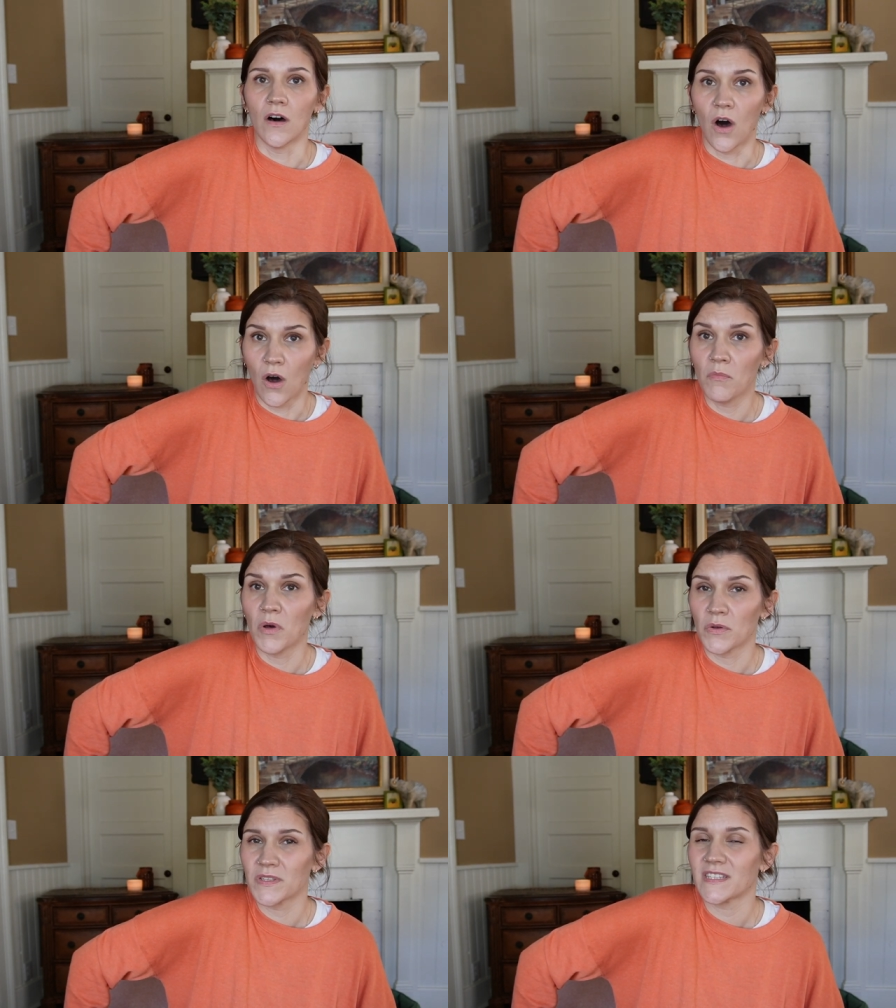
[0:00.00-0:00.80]

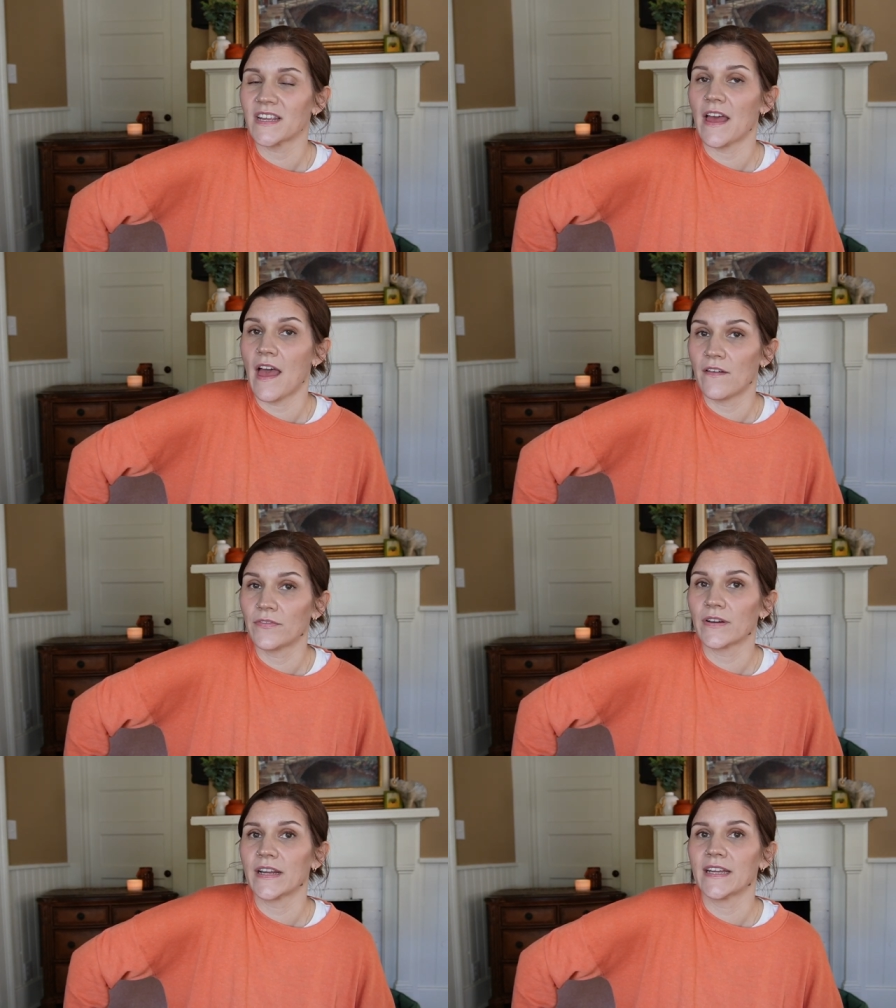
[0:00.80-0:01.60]
almost
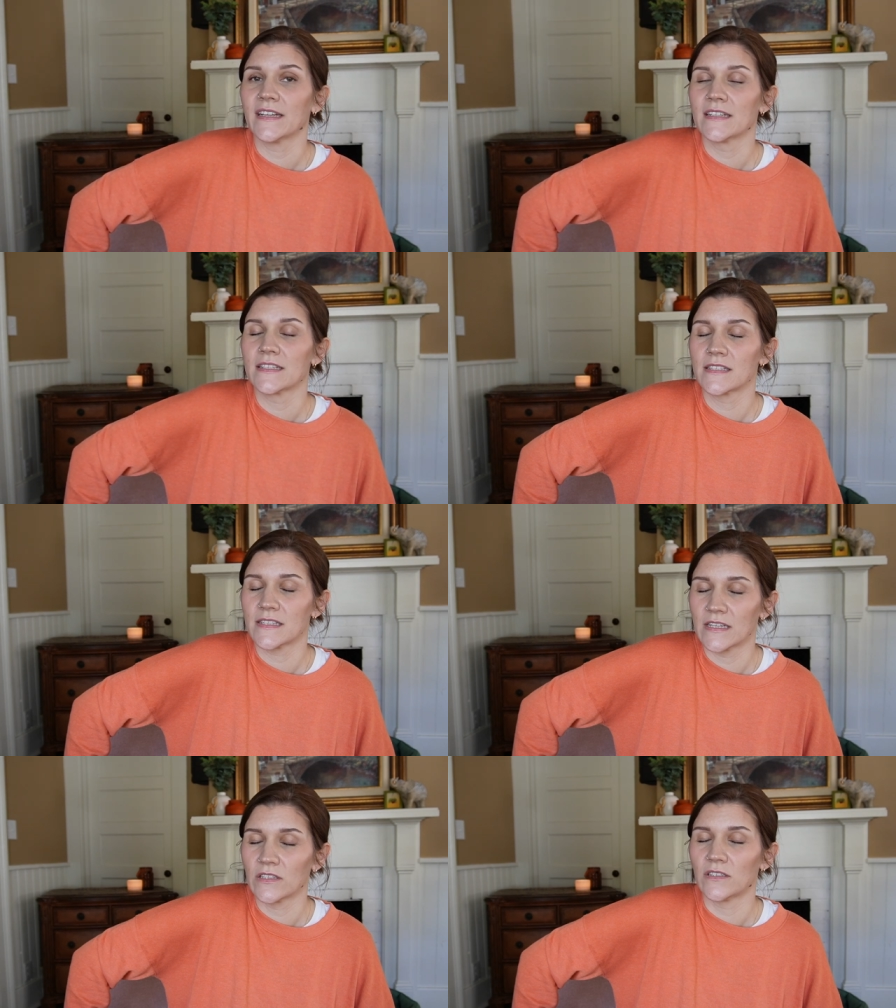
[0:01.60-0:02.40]
every
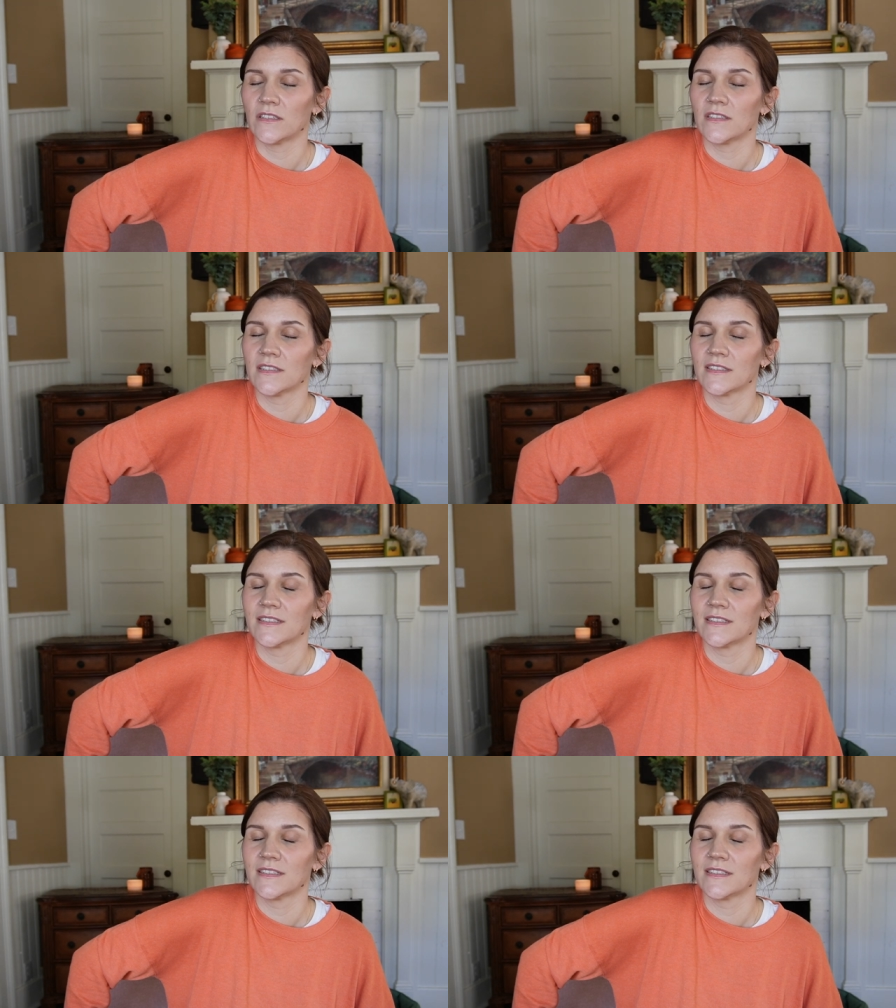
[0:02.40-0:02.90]
single